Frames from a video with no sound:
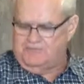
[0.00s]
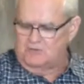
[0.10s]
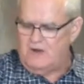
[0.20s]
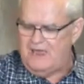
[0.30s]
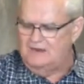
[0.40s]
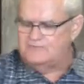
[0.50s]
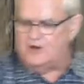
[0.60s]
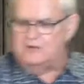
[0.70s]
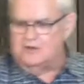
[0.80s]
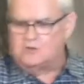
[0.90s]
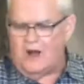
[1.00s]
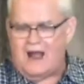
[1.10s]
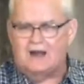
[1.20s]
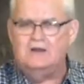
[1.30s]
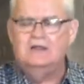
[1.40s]
the rail in front of the
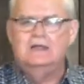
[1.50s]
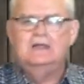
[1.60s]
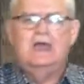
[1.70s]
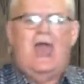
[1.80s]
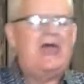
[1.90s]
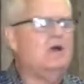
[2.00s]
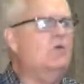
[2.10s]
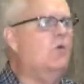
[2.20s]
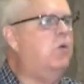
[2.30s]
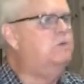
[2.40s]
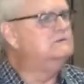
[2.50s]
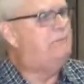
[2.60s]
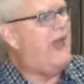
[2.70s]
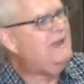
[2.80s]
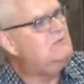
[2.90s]
choir, had on
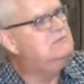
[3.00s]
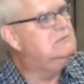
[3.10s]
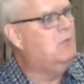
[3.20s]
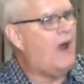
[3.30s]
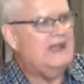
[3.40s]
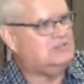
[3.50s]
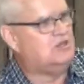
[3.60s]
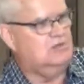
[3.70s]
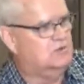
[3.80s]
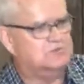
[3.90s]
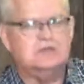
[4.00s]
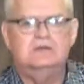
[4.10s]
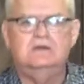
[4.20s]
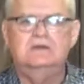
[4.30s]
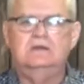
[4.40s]
patent white shoes.
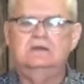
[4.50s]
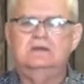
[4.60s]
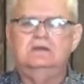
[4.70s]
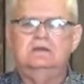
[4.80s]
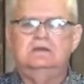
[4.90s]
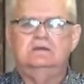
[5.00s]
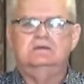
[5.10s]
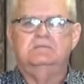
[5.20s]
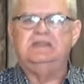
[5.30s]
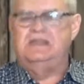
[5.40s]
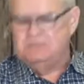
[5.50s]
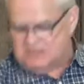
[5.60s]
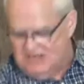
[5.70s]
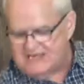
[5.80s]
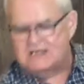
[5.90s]
I mean, them
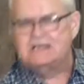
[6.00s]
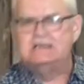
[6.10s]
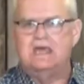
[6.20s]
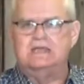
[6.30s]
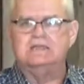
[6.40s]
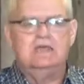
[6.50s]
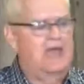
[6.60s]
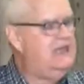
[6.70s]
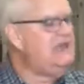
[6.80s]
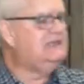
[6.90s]
slick looking things. And he